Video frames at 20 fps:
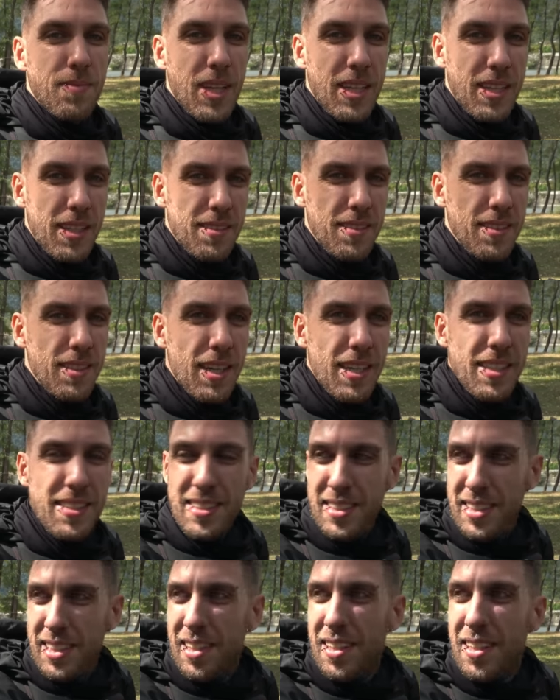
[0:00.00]
That is
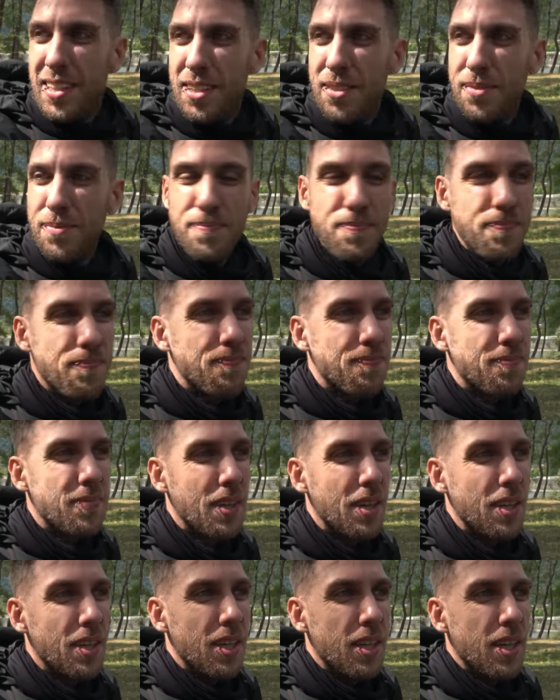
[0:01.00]
nice here.
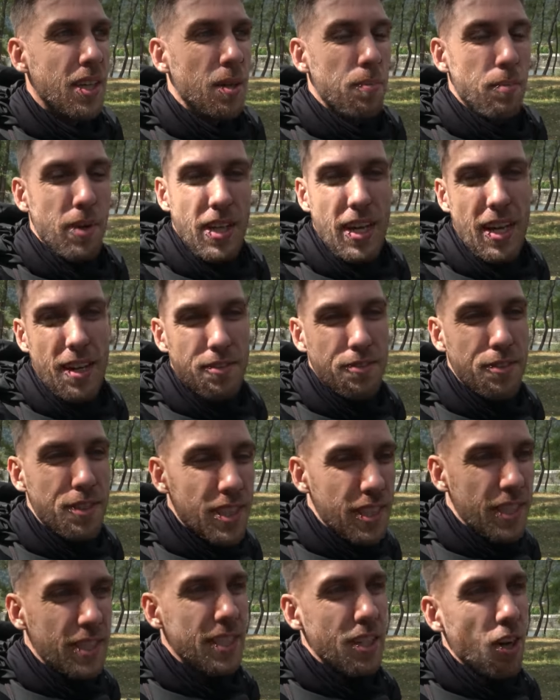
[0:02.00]
But yeah,
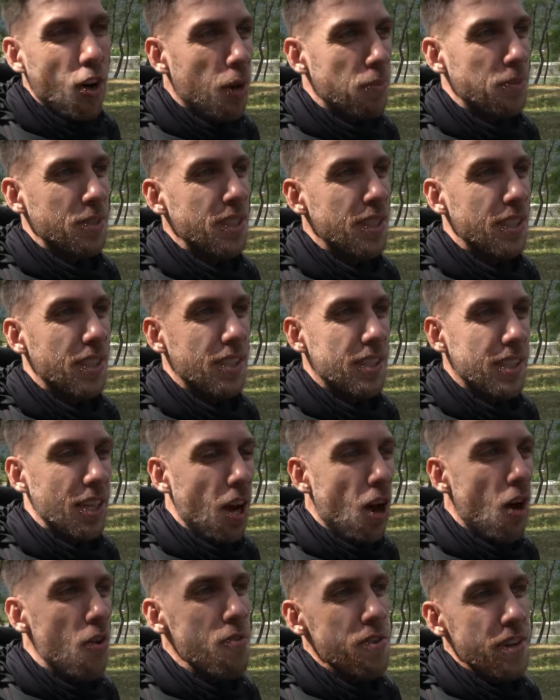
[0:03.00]
really the option, the
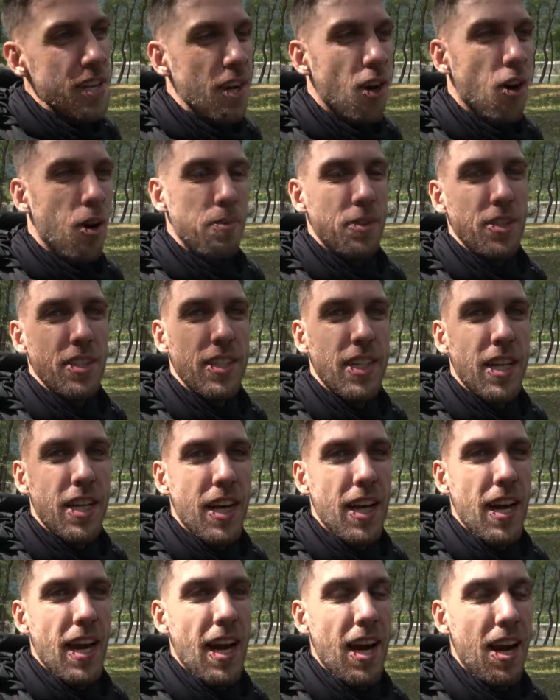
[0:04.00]
only option that
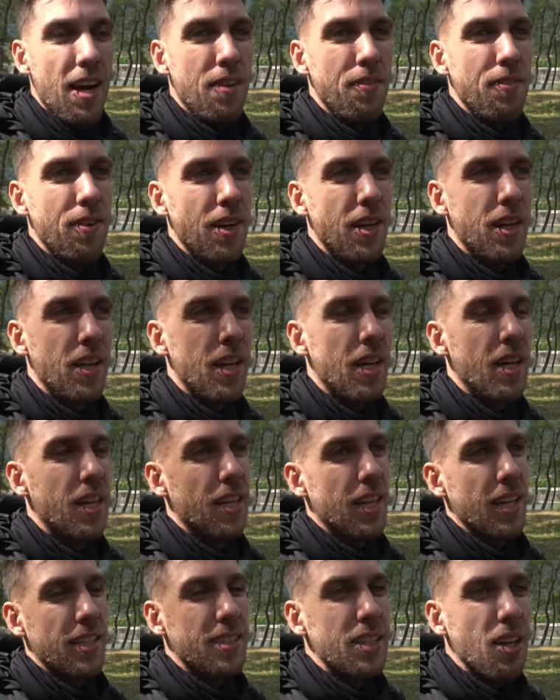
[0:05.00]
I have,
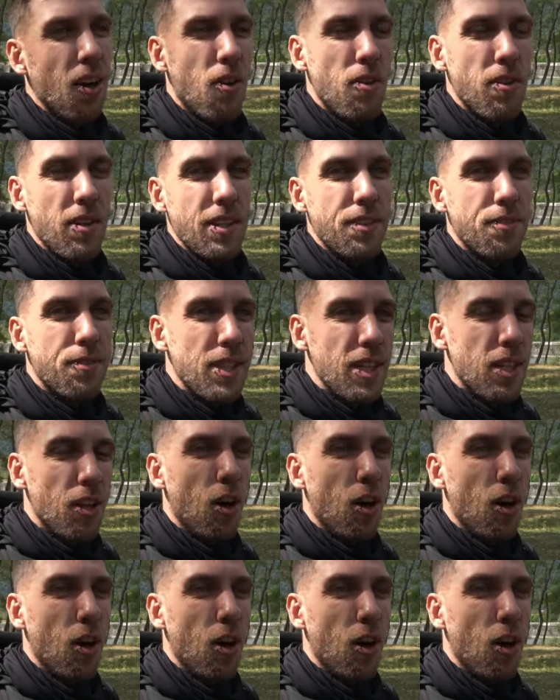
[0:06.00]
like the only real